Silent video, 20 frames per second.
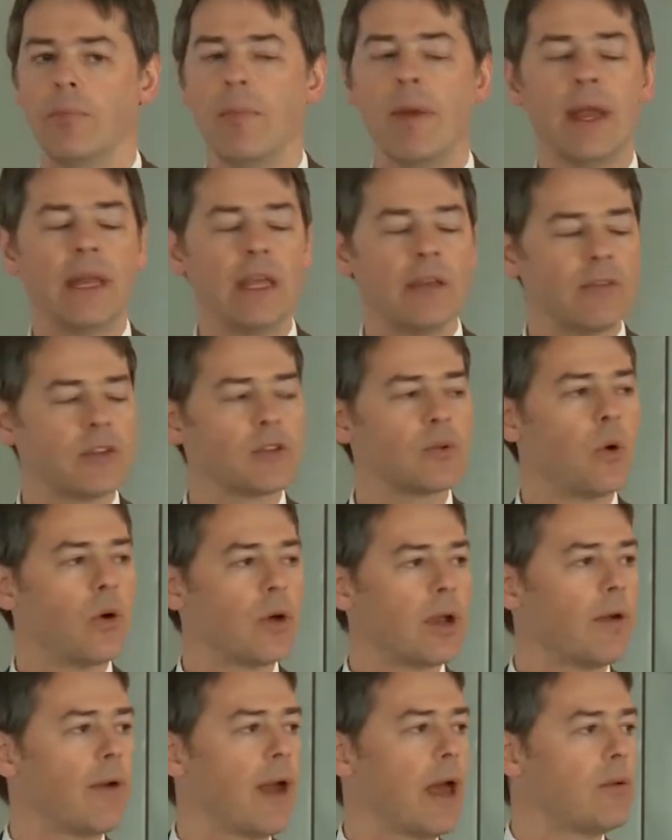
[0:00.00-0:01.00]
Many of us
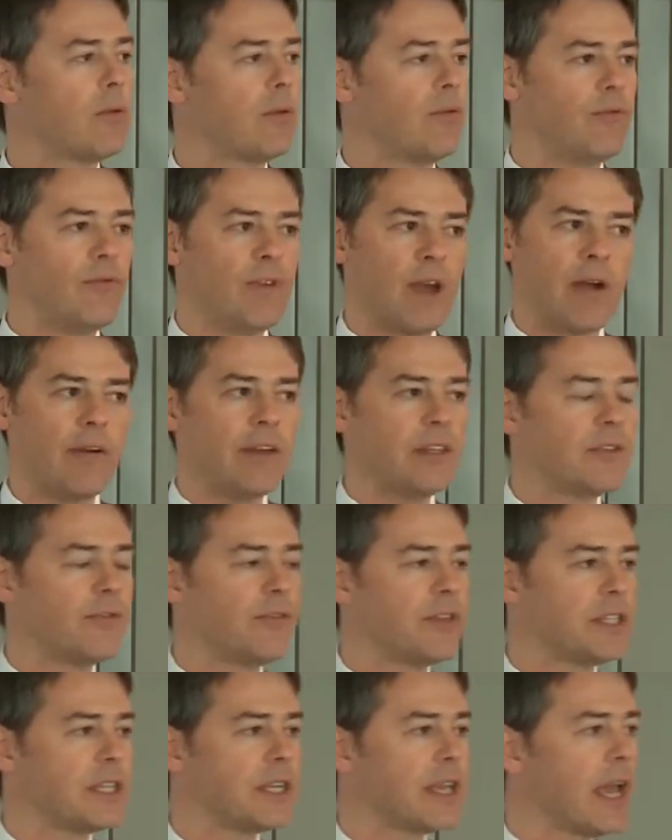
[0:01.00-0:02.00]
walking around with very
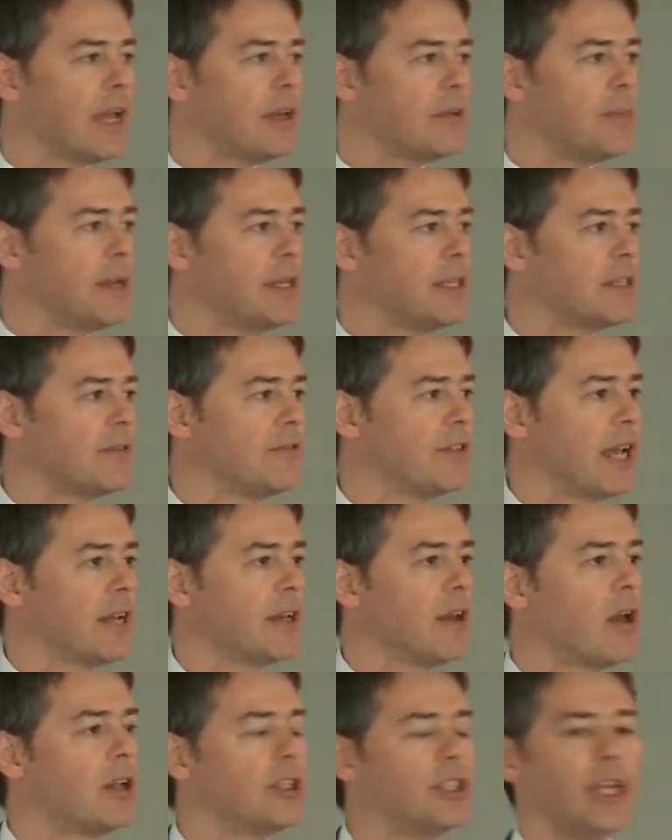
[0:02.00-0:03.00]
sophisticated pieces of
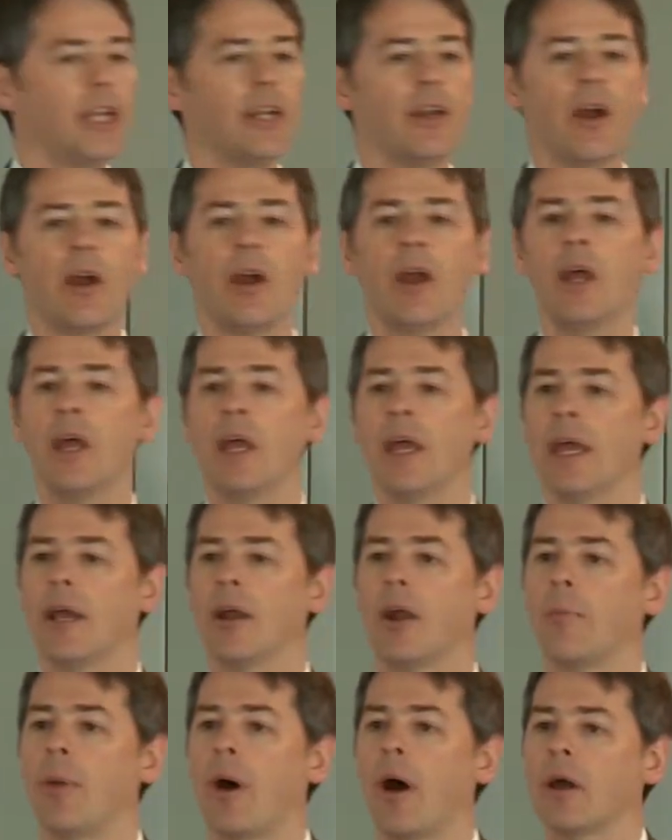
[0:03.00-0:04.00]
technology in
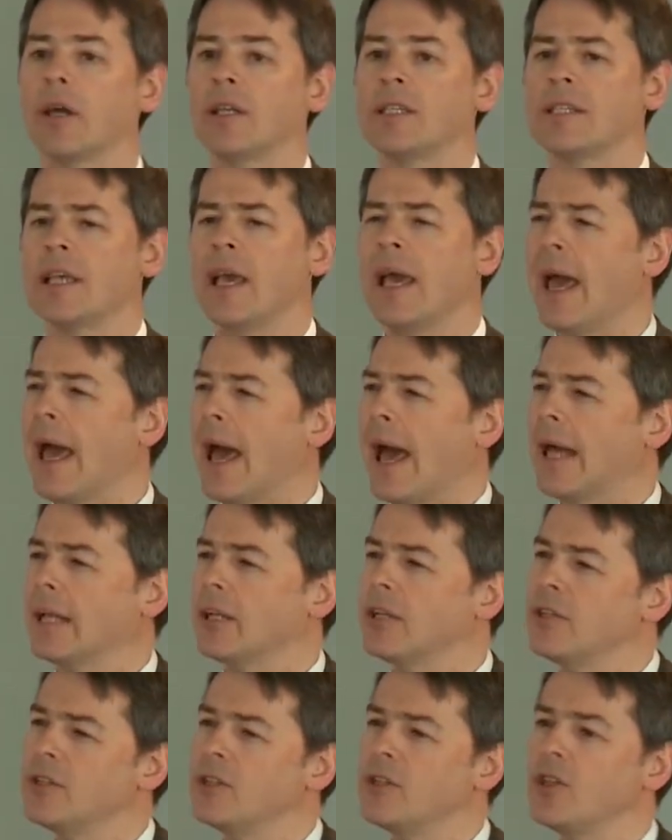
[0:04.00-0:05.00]
our pockets,
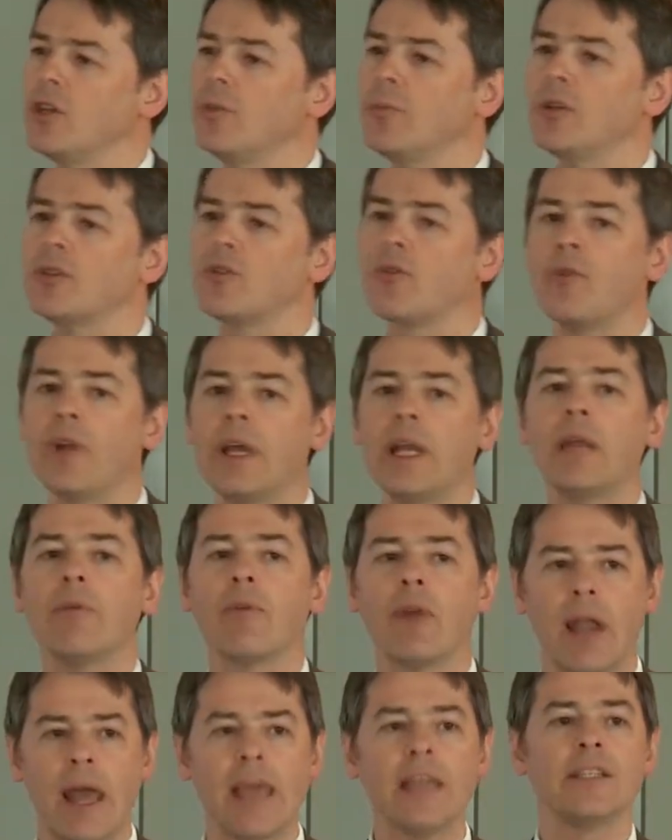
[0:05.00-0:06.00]
and consumers really
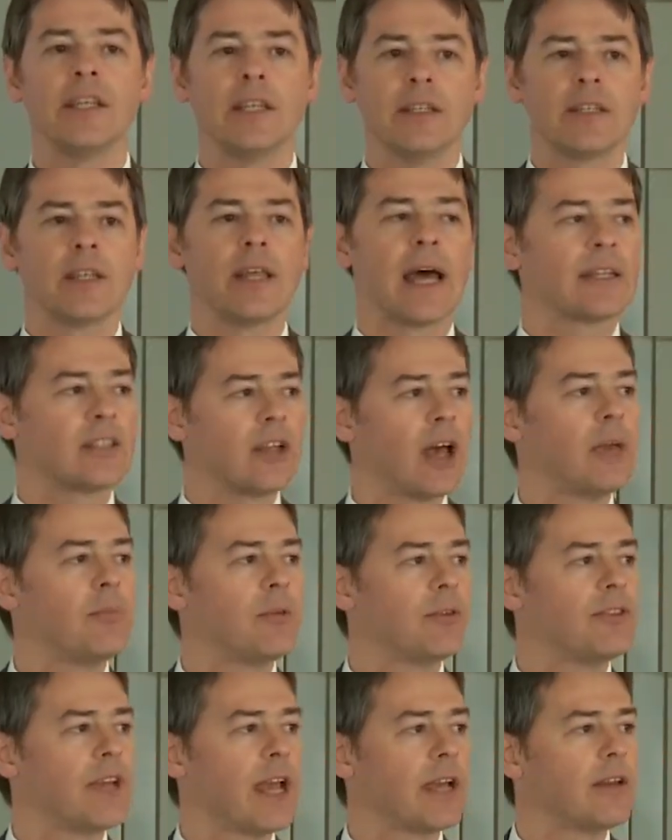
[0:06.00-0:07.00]
relating to that type
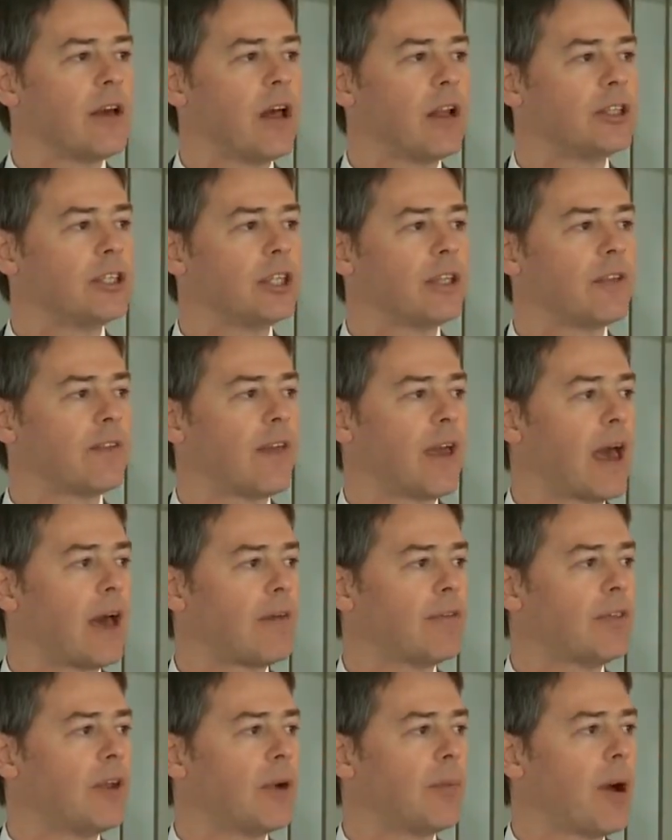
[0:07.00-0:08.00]
of technology that they
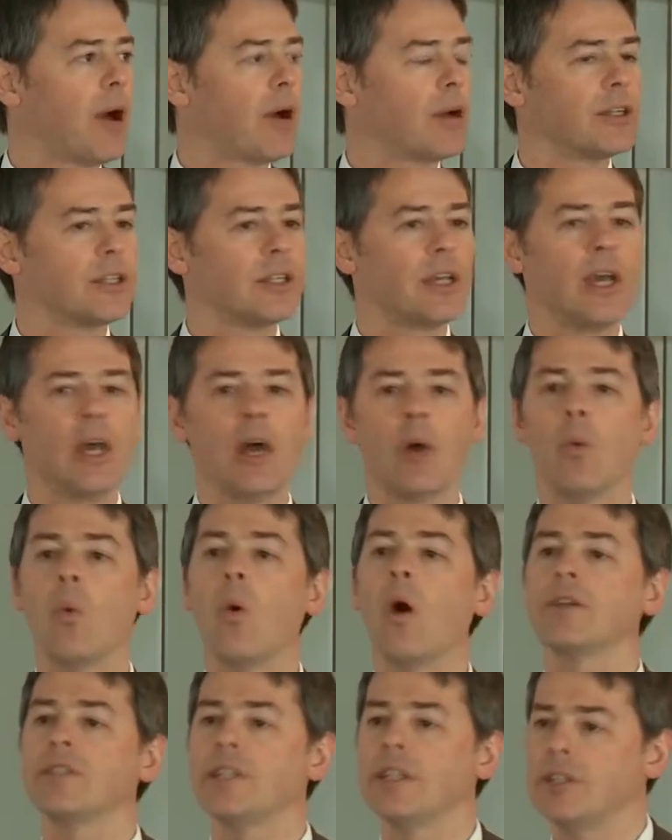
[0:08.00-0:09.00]
have in their pocket,
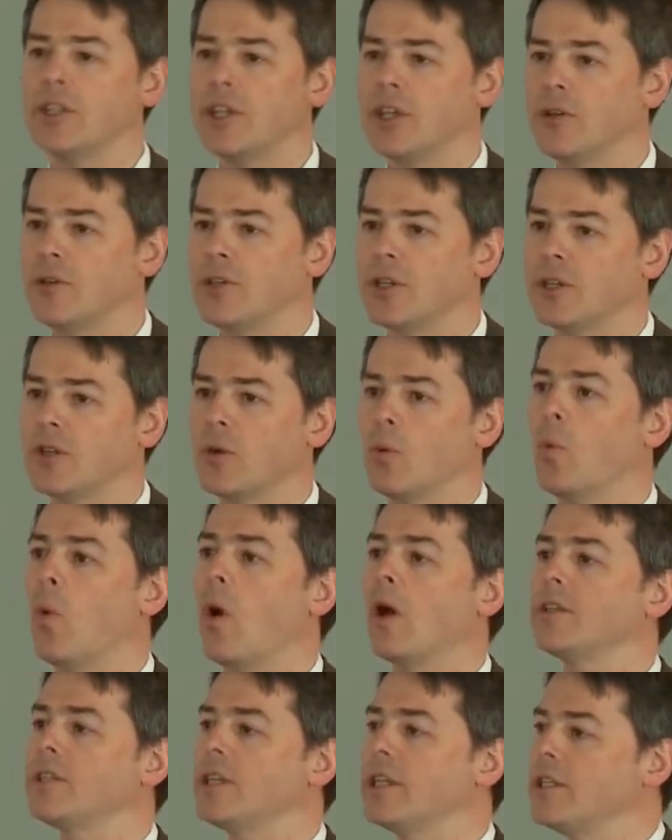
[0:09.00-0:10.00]
wanting to use it,
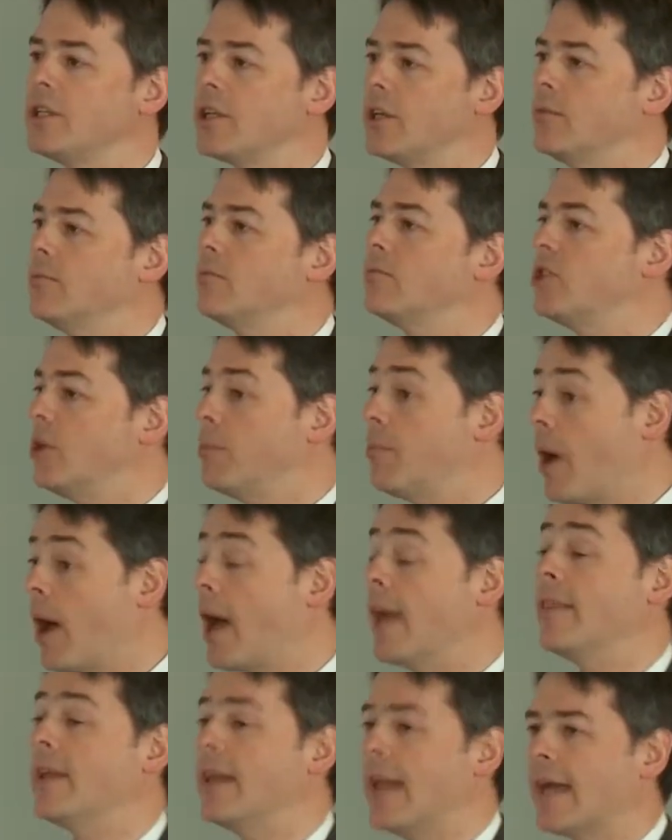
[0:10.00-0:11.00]
wanting to
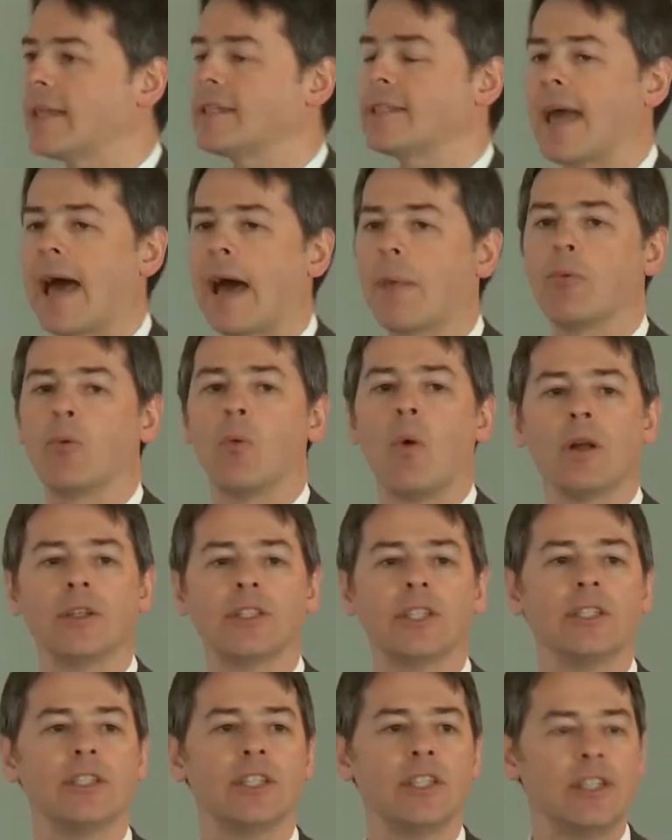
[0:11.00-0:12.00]
buy the next app,
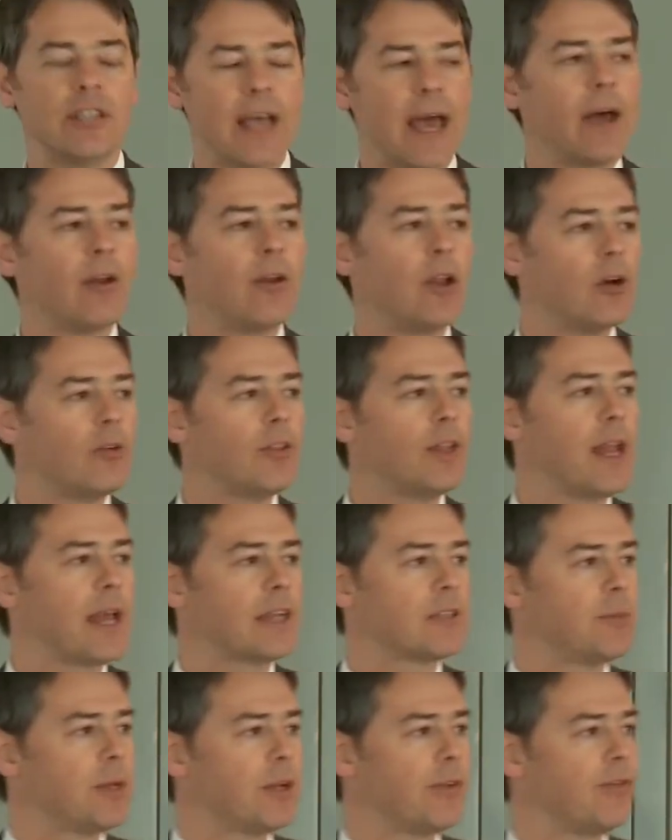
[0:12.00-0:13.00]
wanting to download the
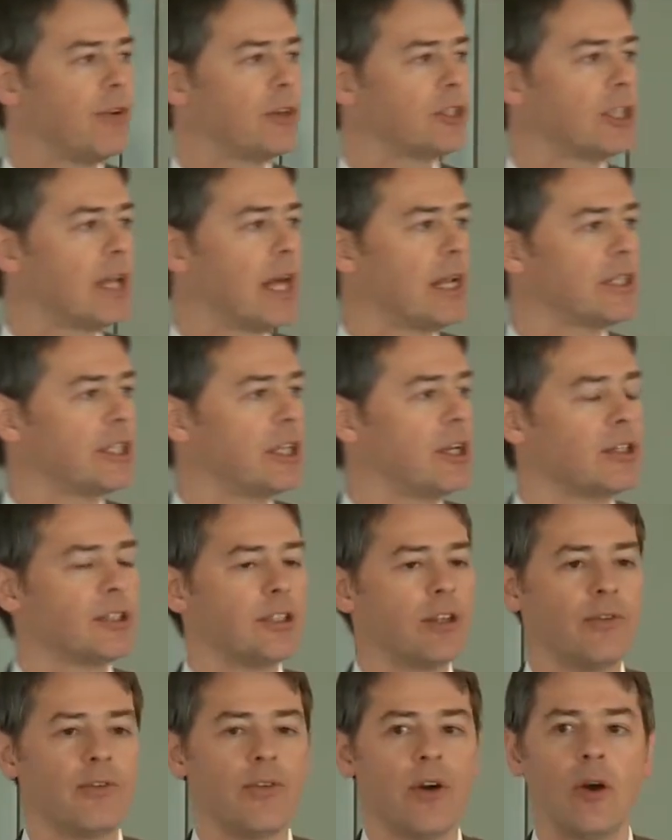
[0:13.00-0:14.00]
next bit of functionality onto
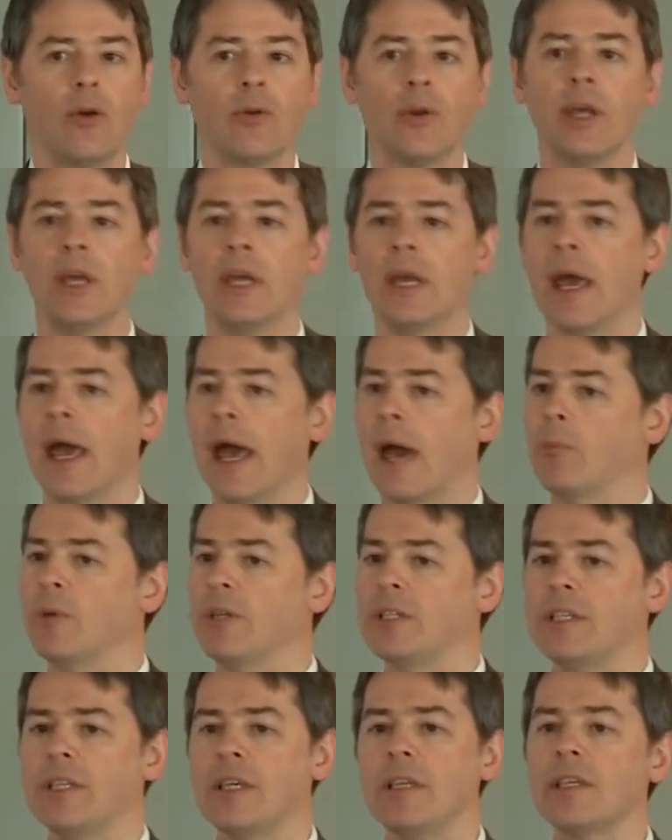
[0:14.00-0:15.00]
their phone. And we
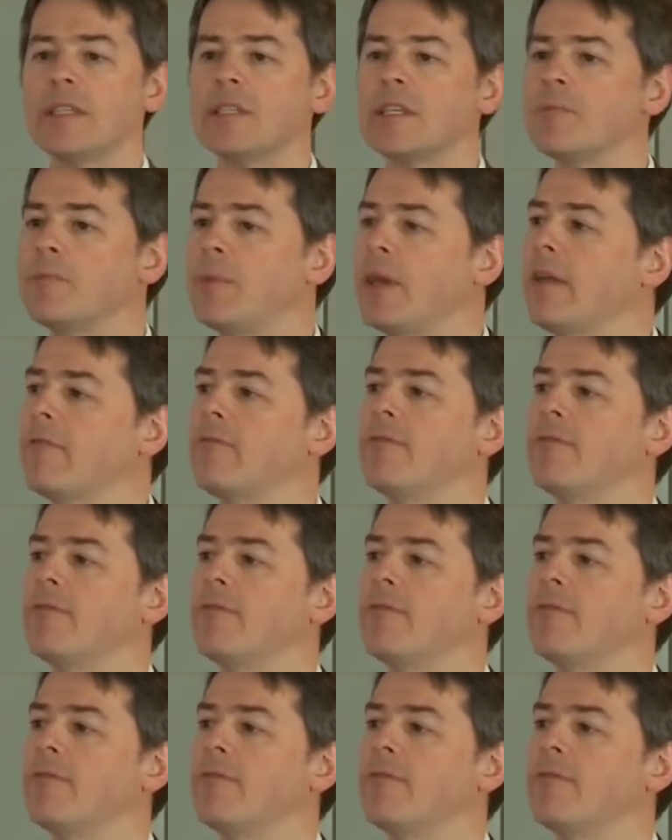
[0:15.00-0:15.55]
see this as being